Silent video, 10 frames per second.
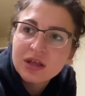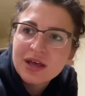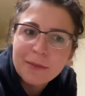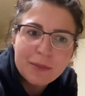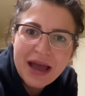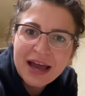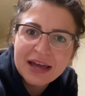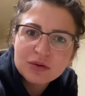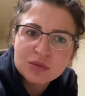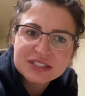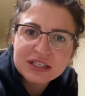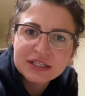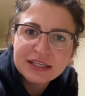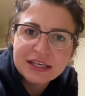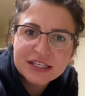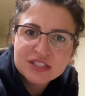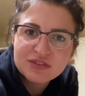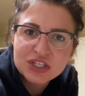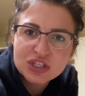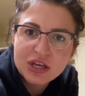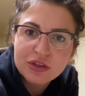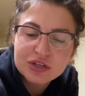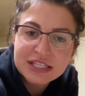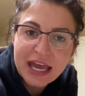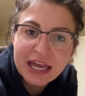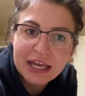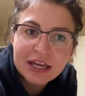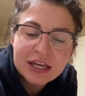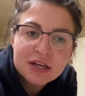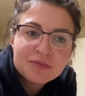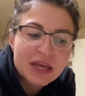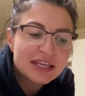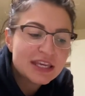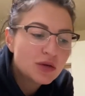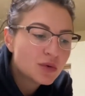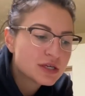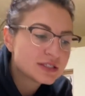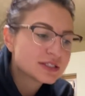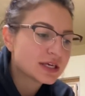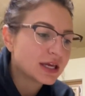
Matt was cleaning his fish the other day, and he was